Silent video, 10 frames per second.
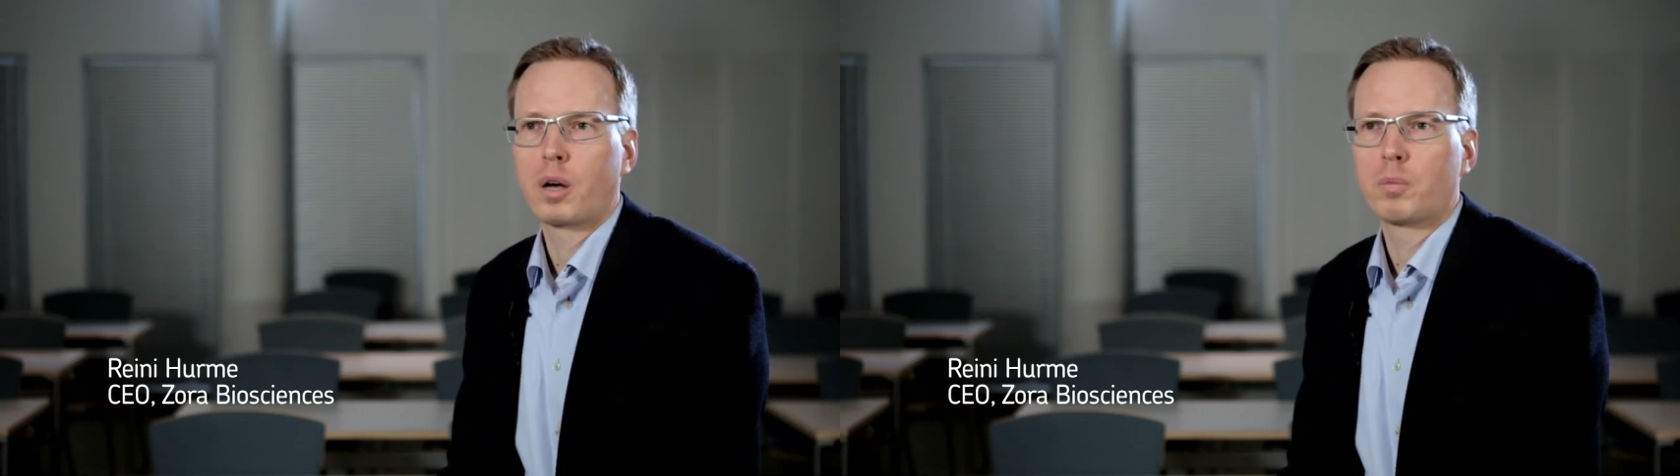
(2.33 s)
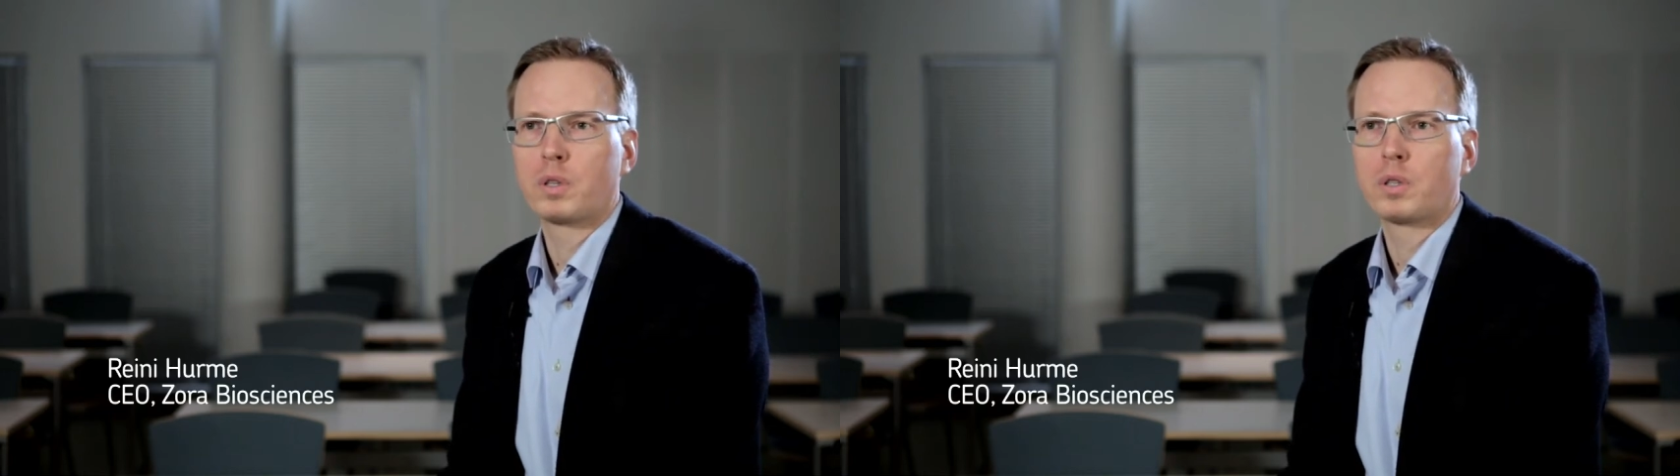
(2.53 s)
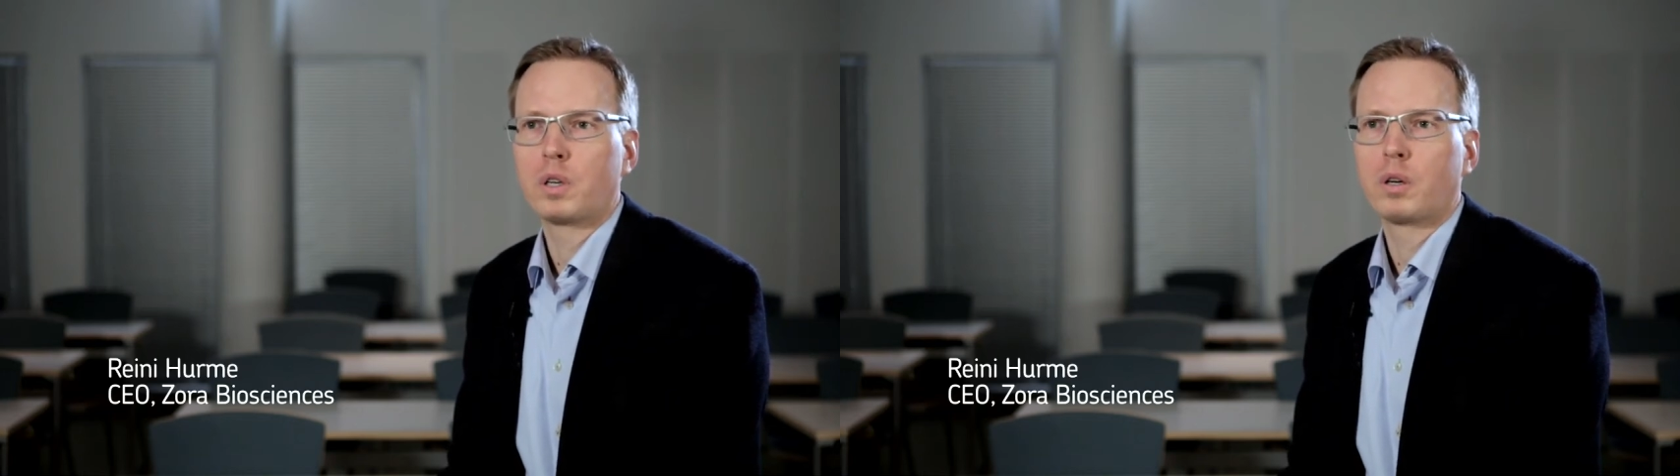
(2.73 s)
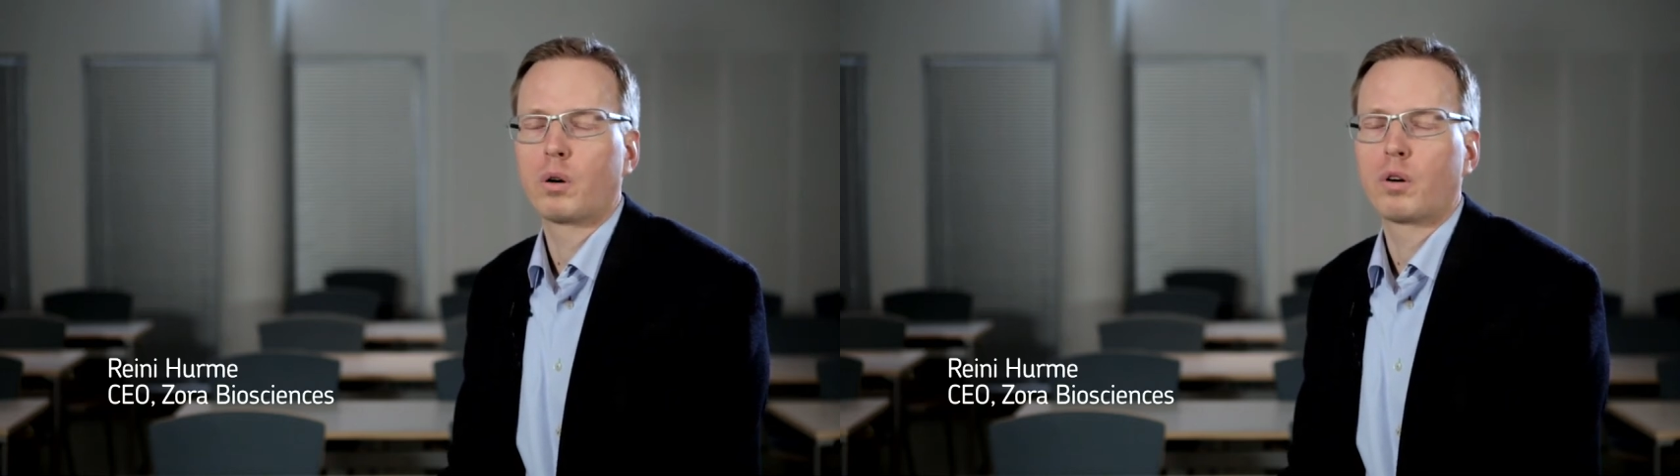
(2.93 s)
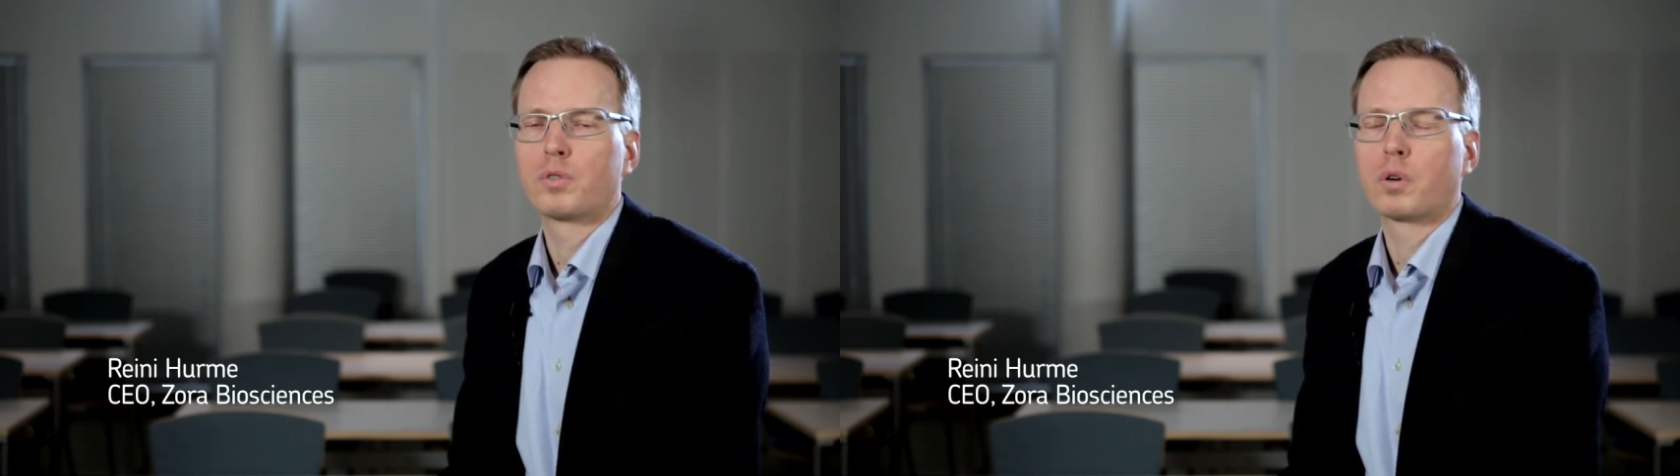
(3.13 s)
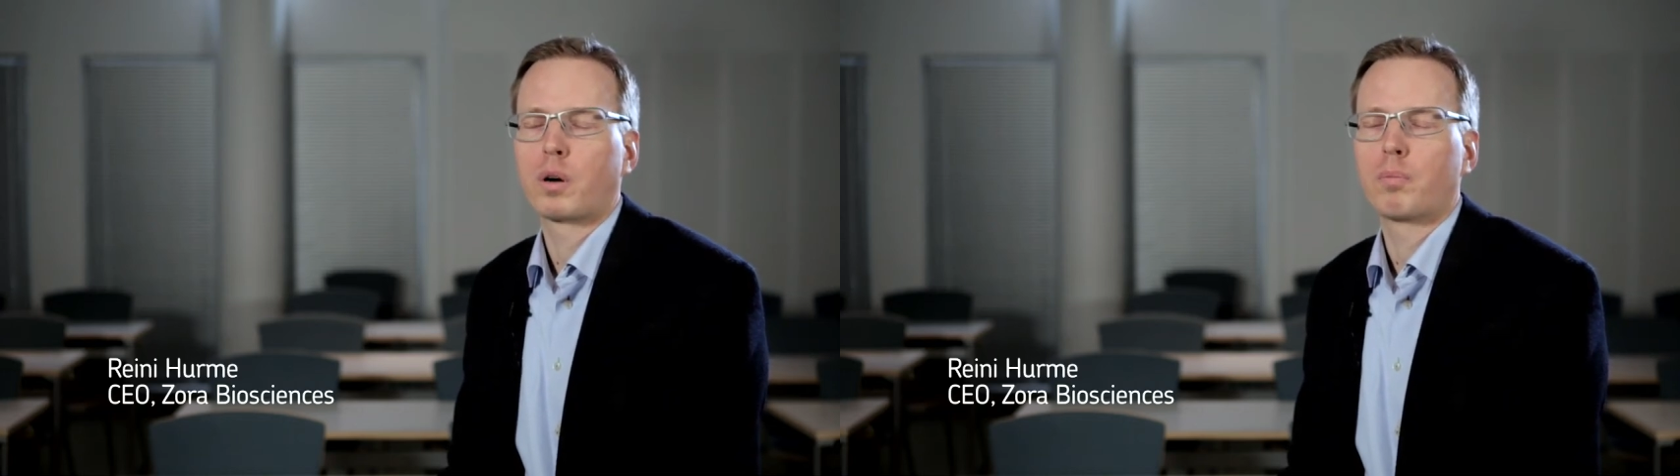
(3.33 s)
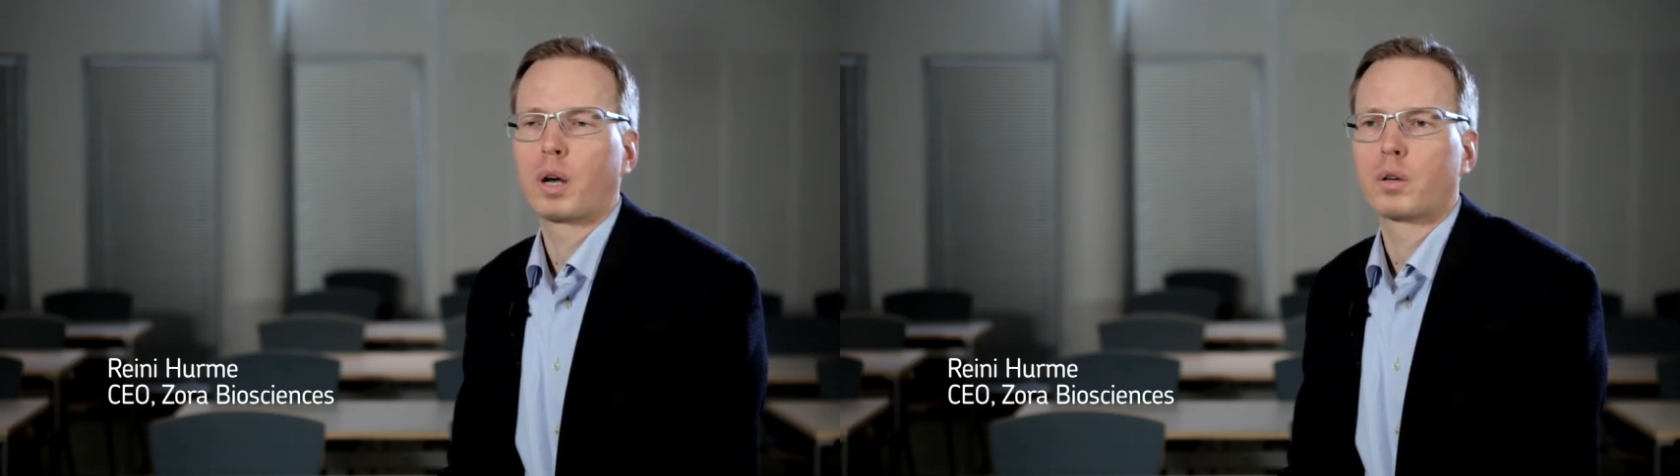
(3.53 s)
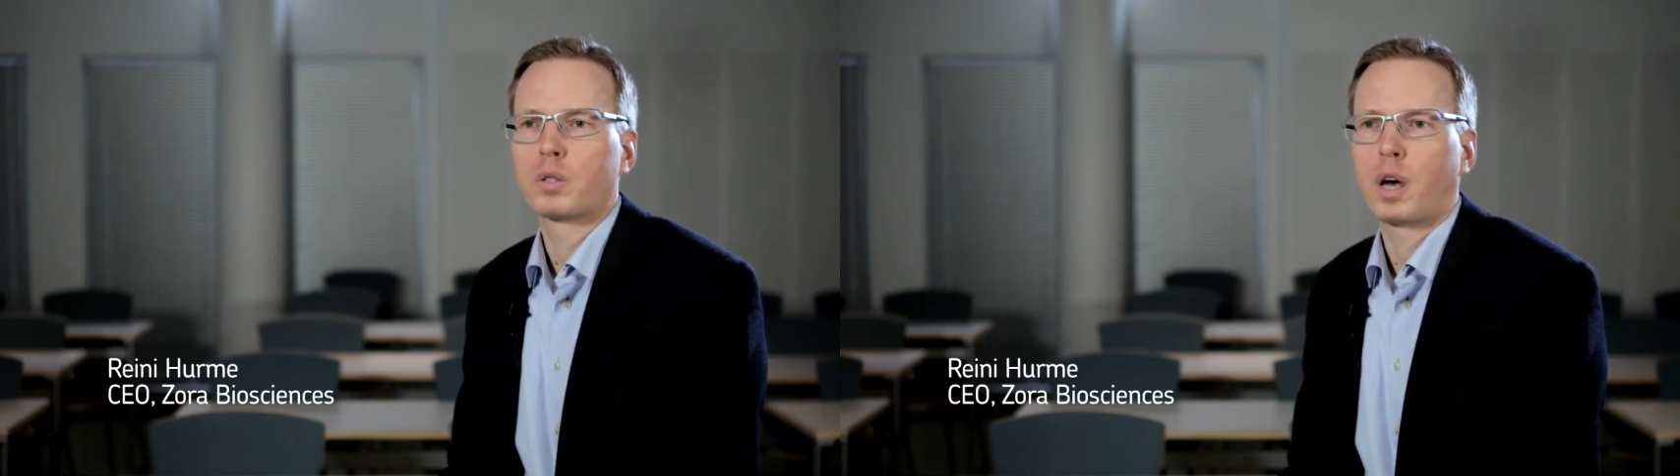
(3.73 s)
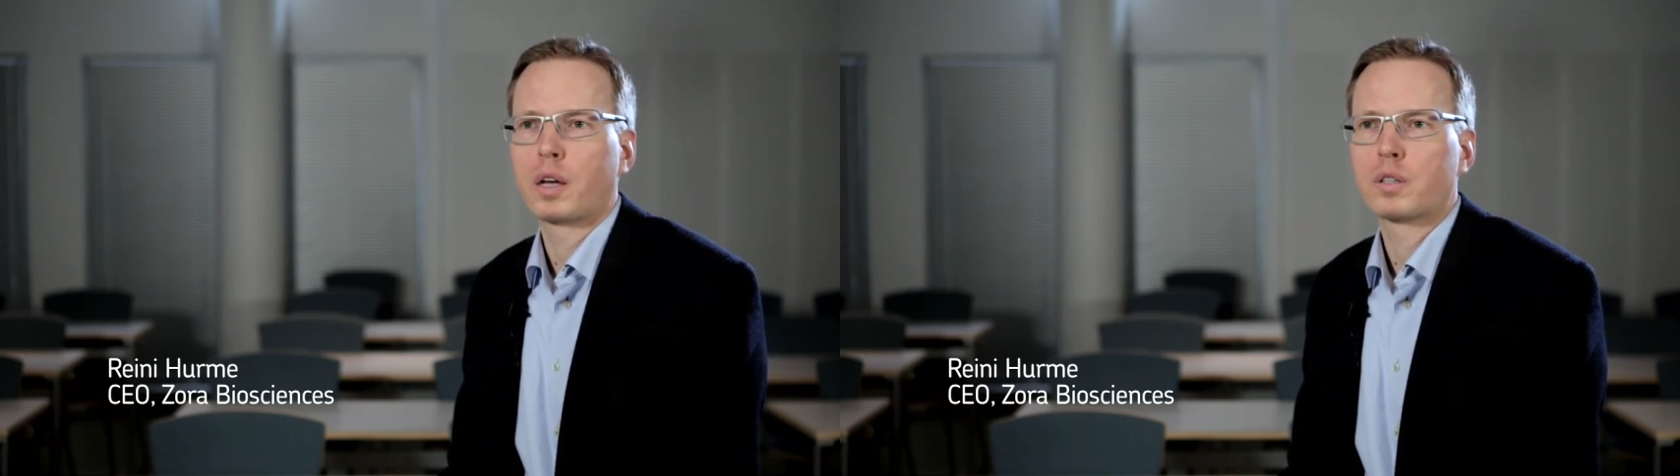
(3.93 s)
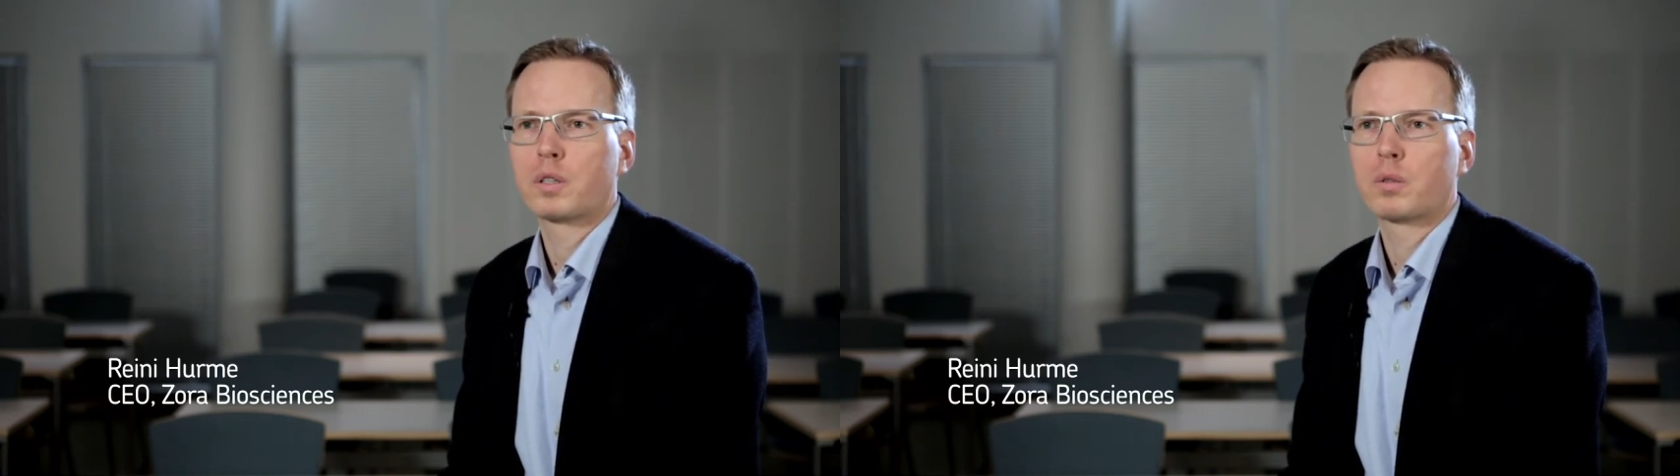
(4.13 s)
I'm the CEO of Zora
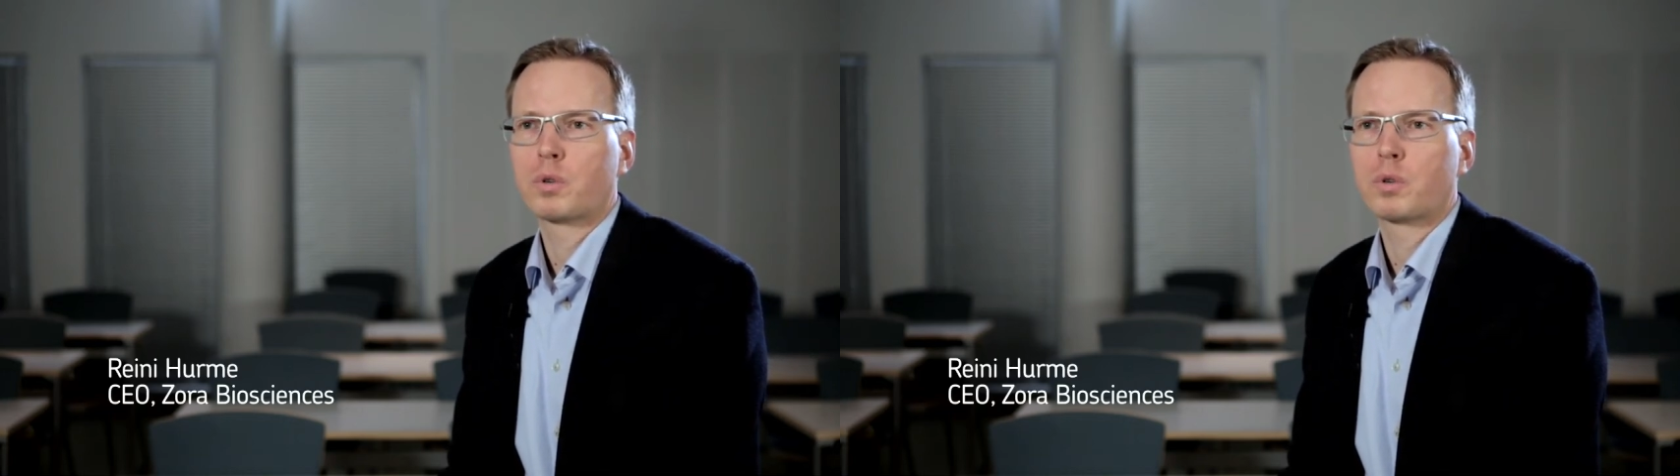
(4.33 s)
Biosciences,